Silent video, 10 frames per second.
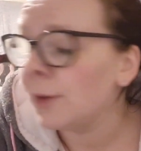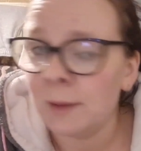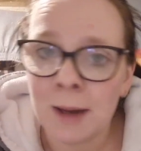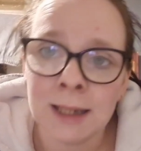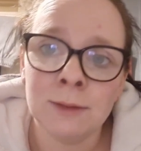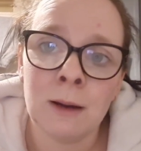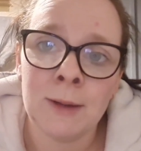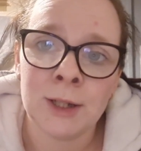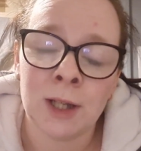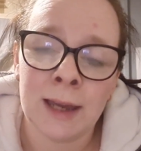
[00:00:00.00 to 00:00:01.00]
Three bags of
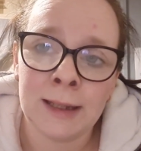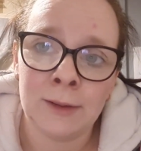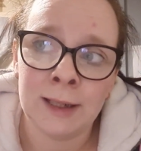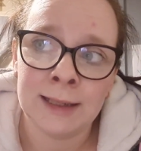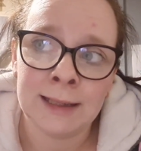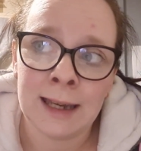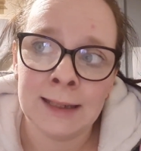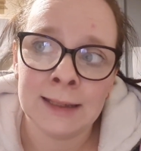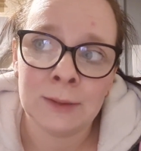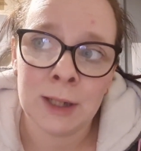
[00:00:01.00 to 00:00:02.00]
rubbish to get down these
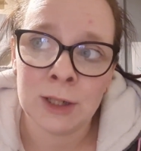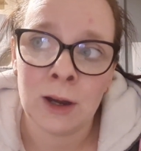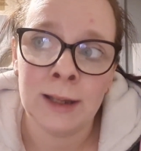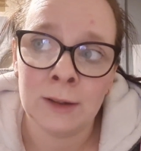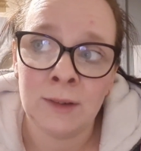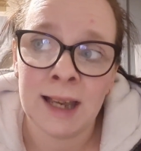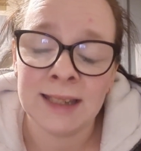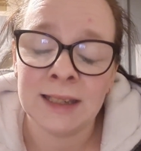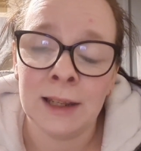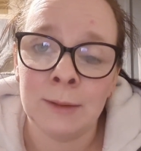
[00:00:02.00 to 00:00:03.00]
stairs, which are in the
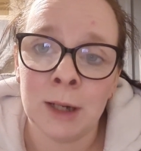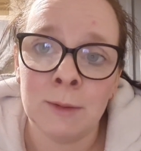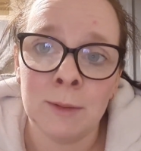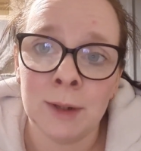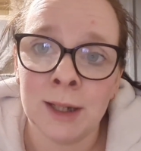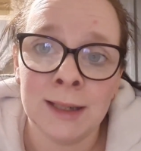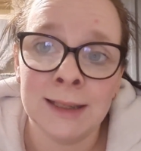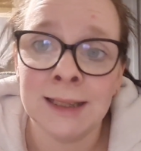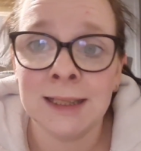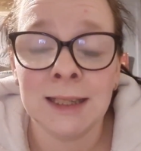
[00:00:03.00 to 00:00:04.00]
flat still at the moment
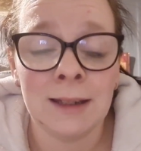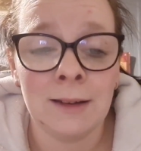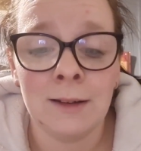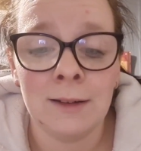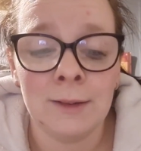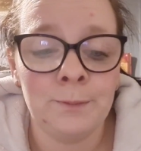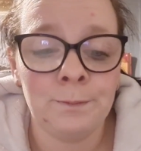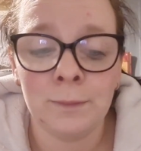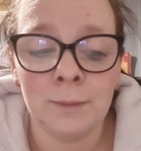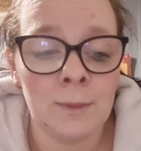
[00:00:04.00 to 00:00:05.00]
because,
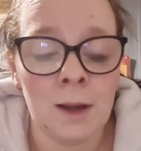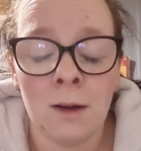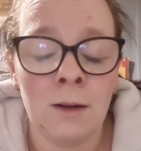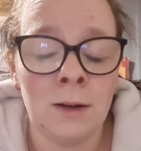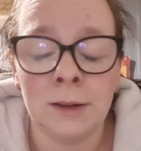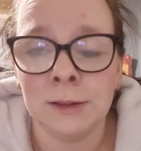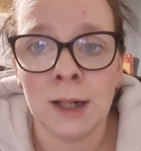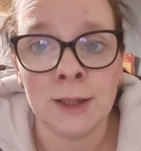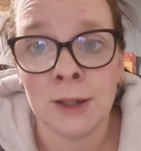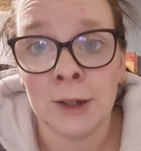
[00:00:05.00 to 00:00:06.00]
oh,
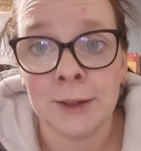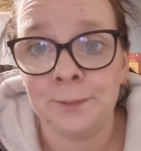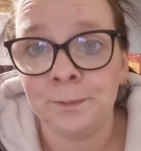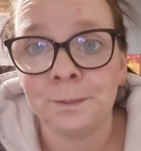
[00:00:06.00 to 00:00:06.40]
I don't know.